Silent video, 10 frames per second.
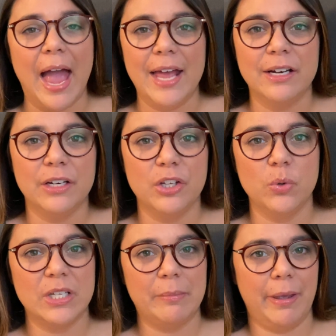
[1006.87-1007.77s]
and
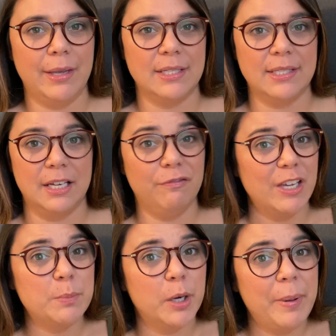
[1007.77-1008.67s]
using my existing
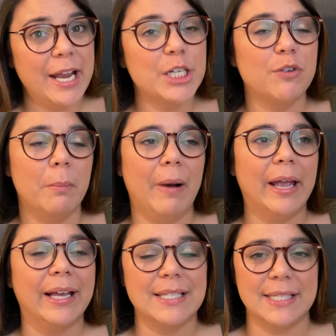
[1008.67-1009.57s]
Facebook page from
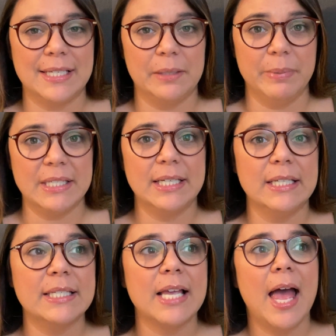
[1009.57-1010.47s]
my existing business.